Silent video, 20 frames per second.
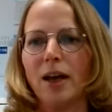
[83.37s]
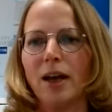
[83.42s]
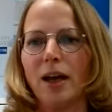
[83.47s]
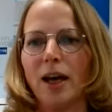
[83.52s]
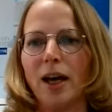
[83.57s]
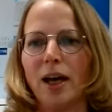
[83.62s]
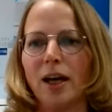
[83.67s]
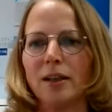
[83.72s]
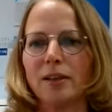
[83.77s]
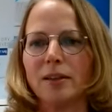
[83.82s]

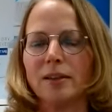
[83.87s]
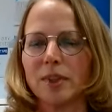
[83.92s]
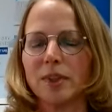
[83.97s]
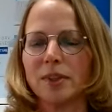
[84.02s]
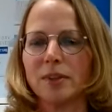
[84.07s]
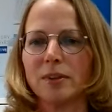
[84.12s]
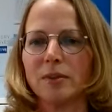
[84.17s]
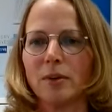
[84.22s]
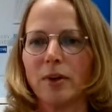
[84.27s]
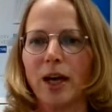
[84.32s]
And
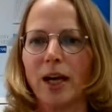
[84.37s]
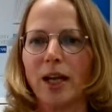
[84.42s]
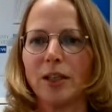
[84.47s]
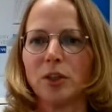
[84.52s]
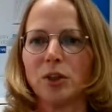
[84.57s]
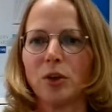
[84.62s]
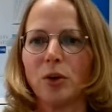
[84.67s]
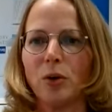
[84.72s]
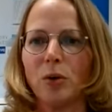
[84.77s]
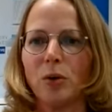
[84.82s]
this trial
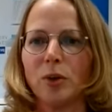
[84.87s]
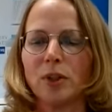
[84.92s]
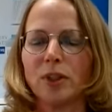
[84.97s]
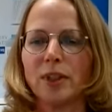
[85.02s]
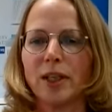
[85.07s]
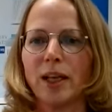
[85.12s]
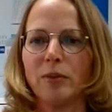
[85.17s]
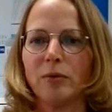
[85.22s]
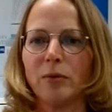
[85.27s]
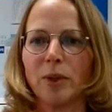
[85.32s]

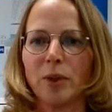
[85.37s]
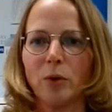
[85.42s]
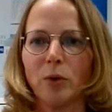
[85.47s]
showed that we